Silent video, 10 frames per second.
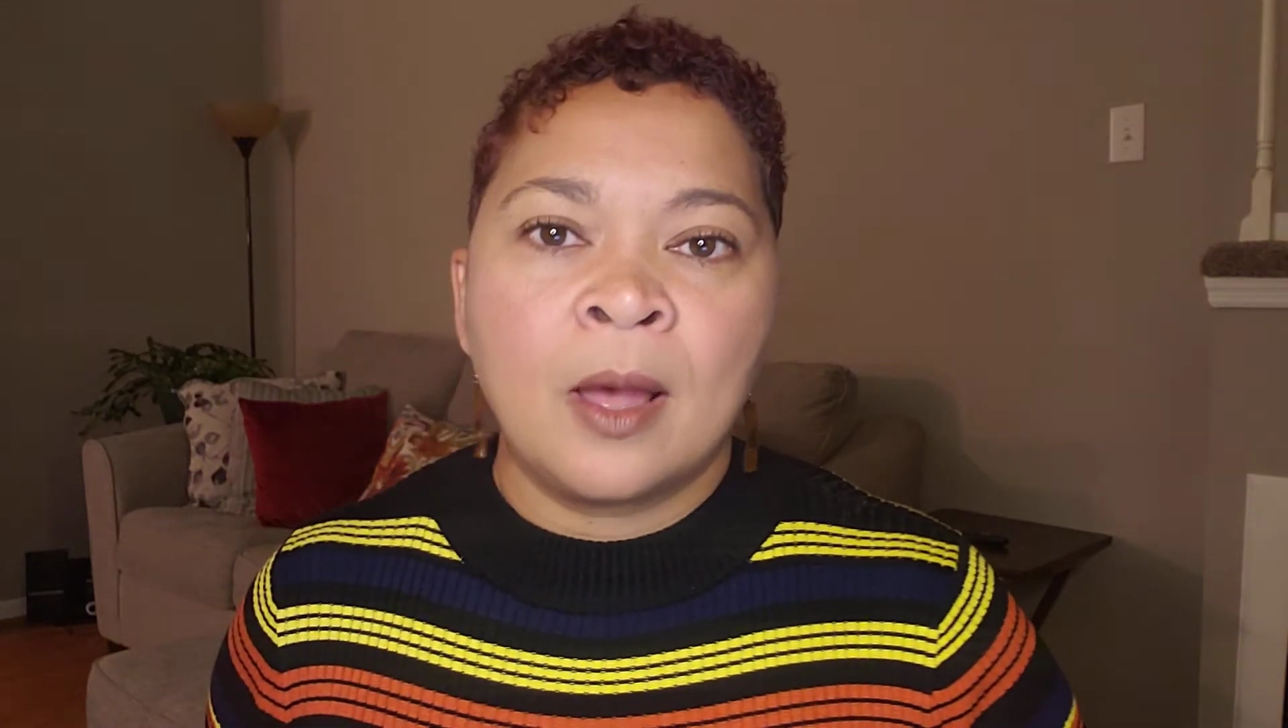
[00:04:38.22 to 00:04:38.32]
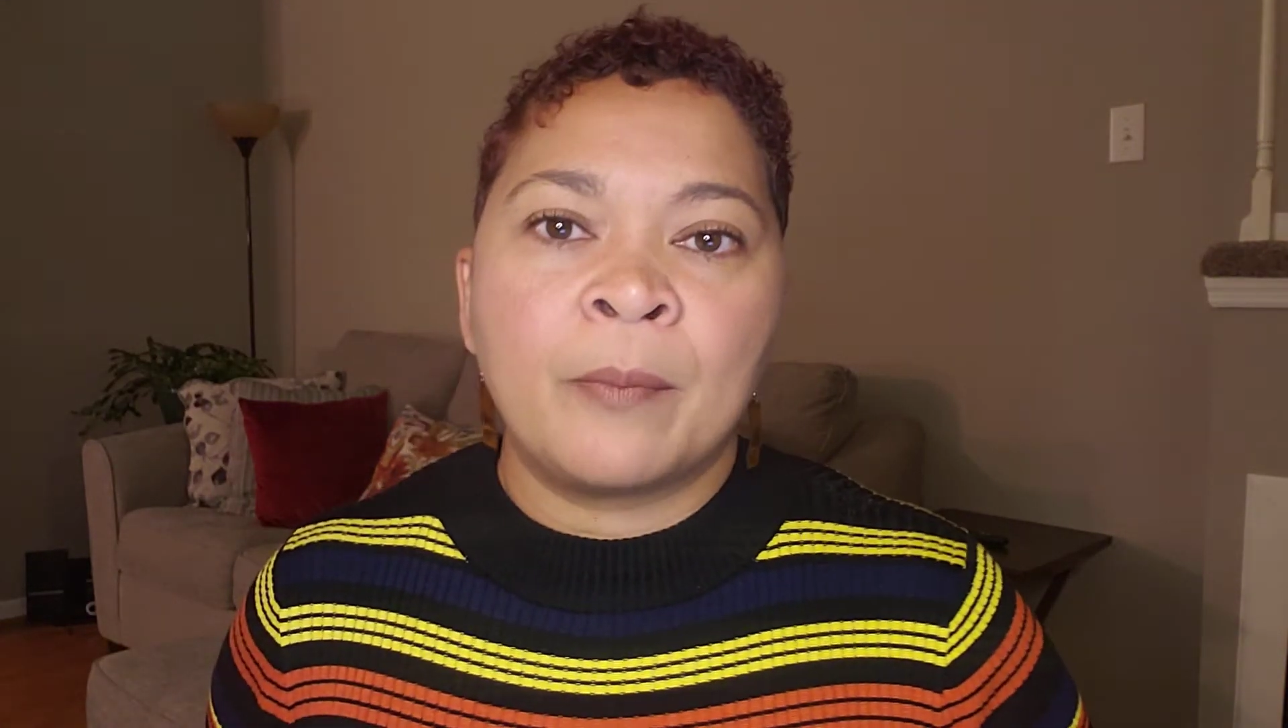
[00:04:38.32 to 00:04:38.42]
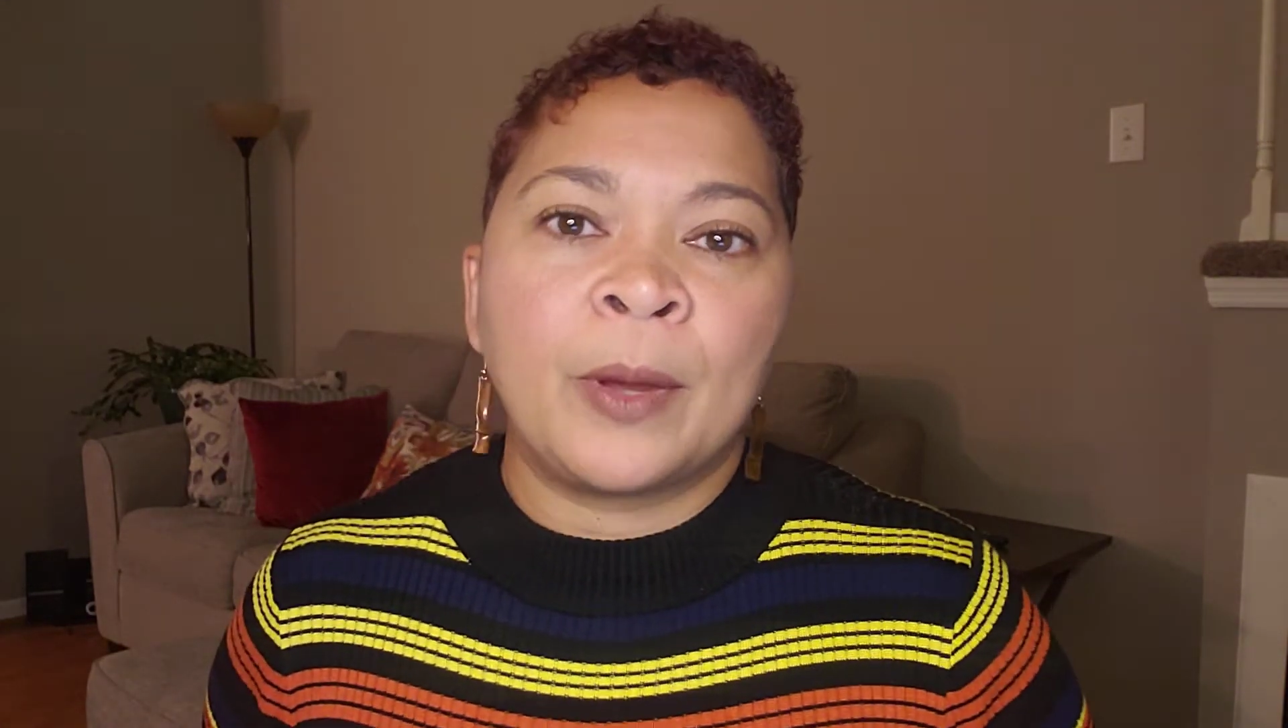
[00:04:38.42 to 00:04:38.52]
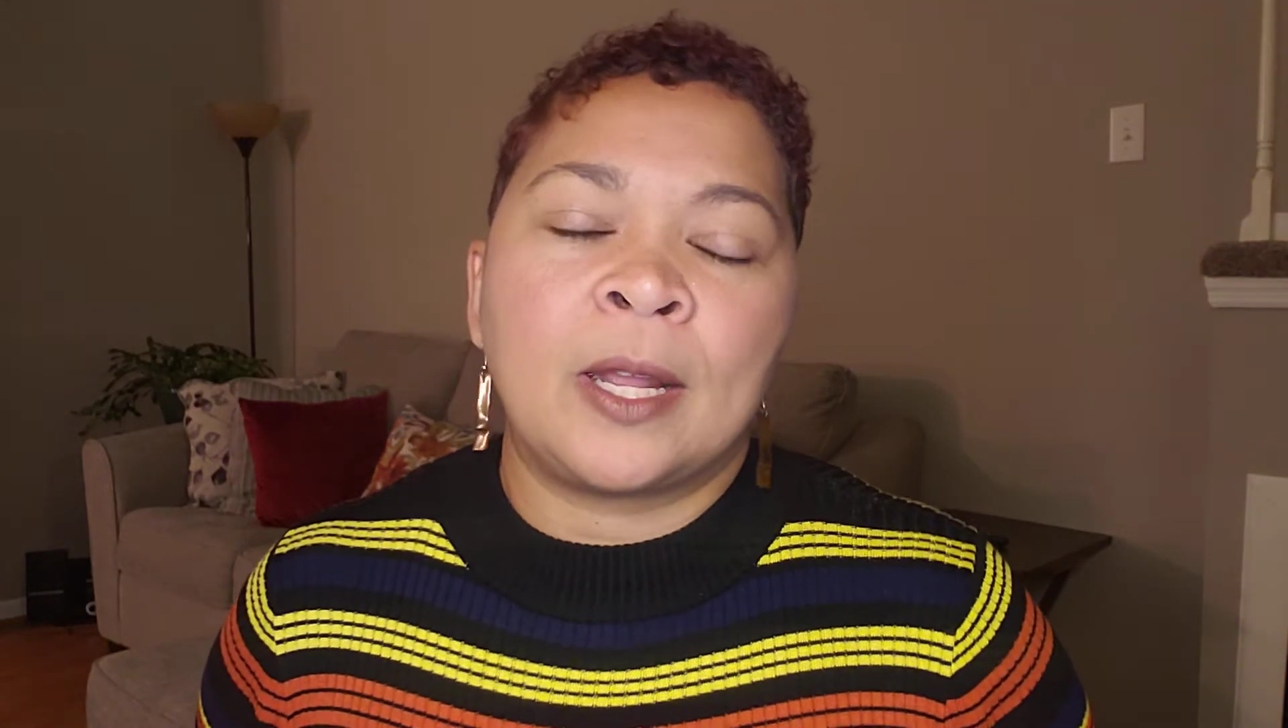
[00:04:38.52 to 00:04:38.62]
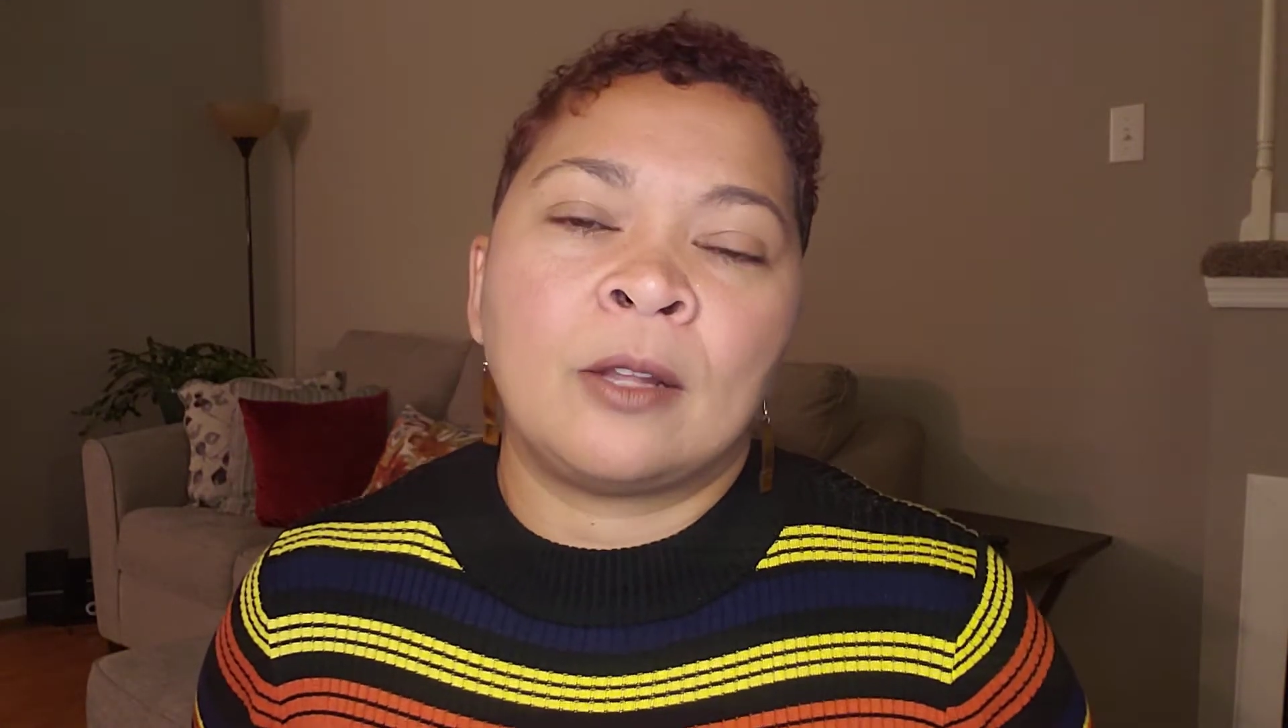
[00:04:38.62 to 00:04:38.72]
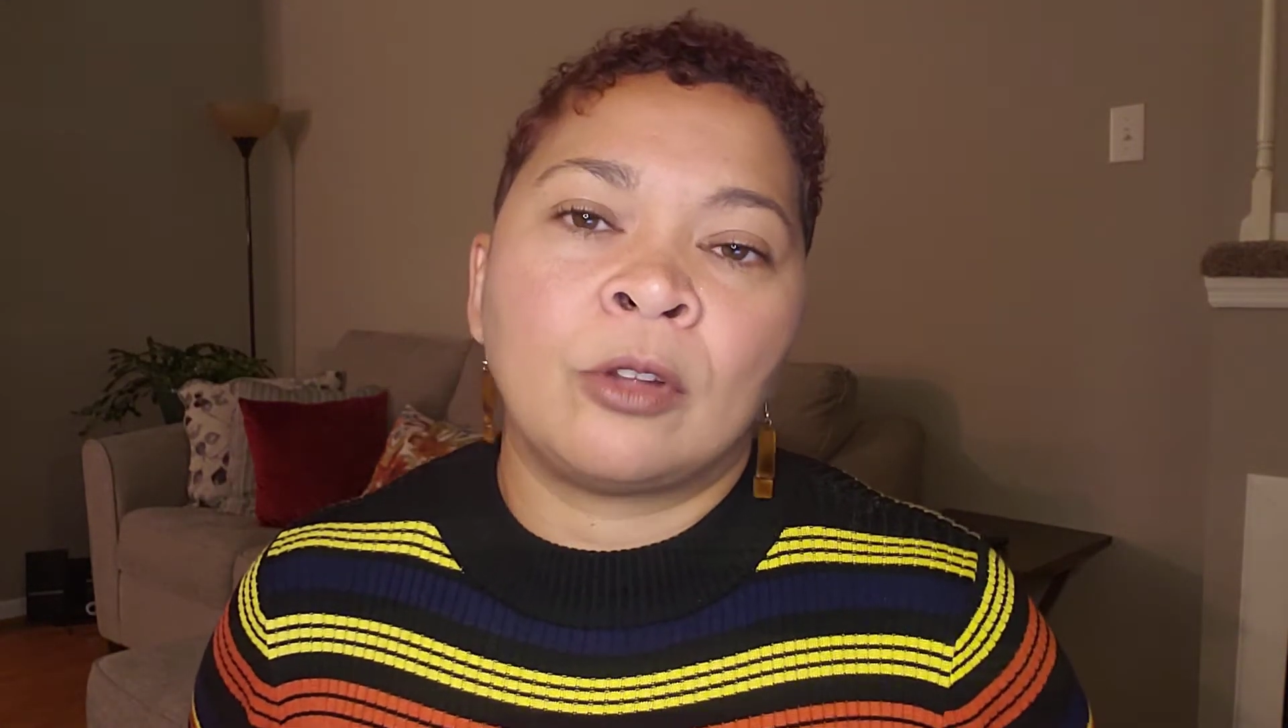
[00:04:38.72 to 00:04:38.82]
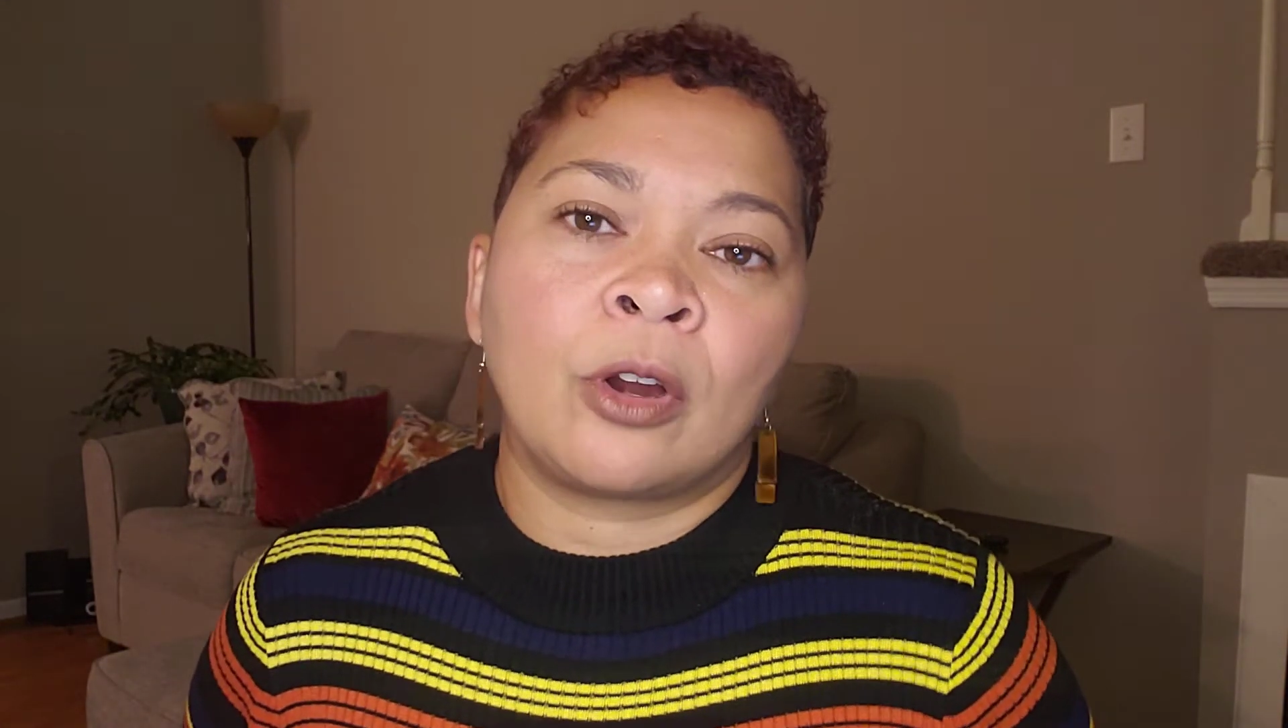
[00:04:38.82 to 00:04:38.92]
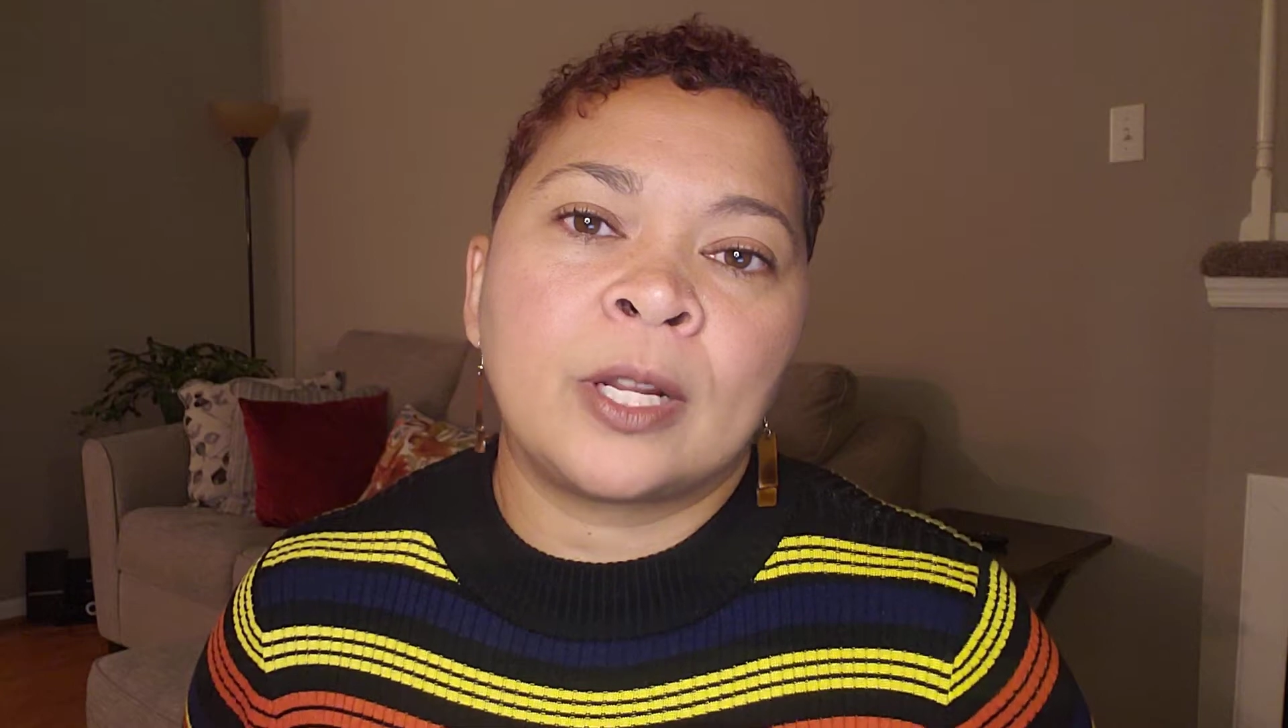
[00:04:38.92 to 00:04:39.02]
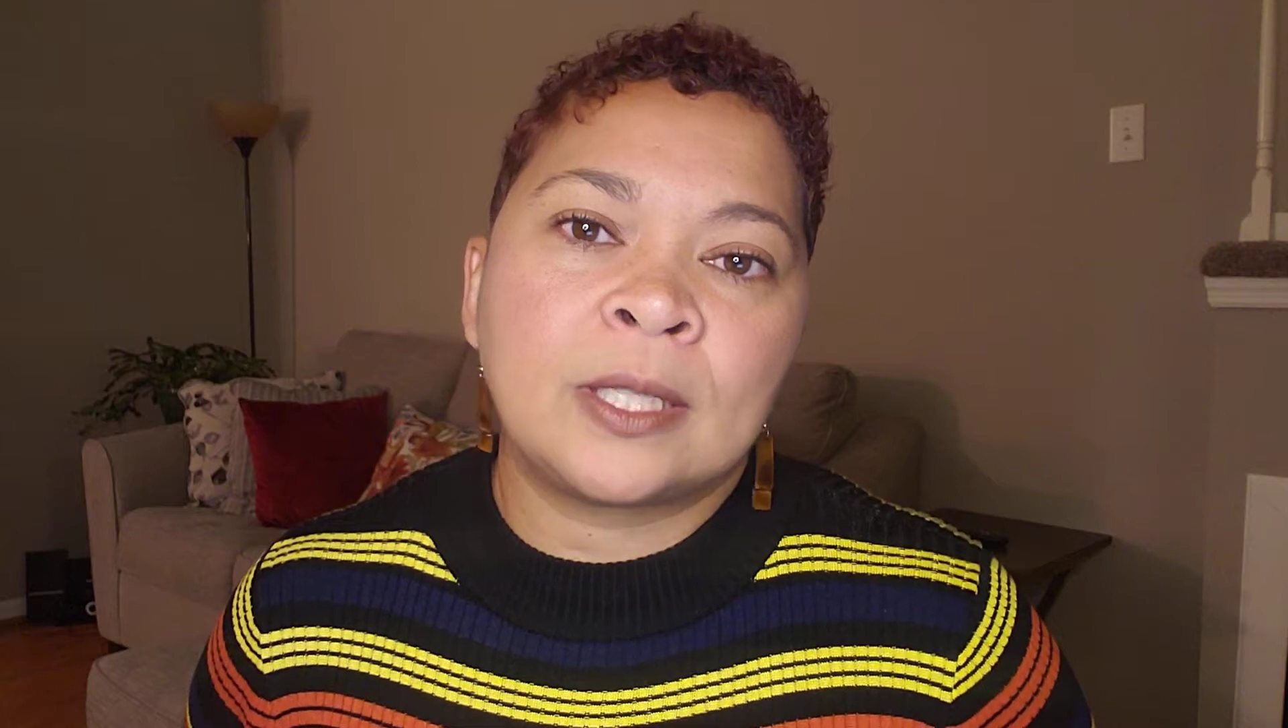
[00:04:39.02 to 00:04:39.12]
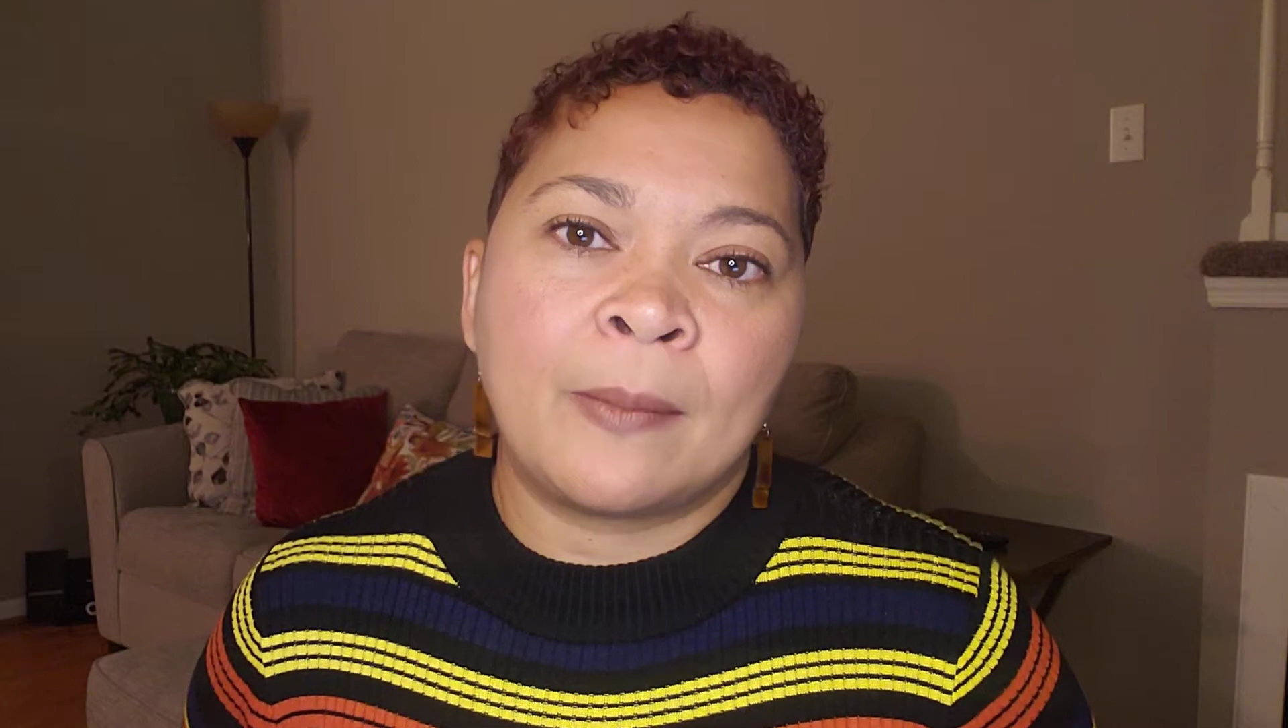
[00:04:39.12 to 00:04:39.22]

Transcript: But in learning to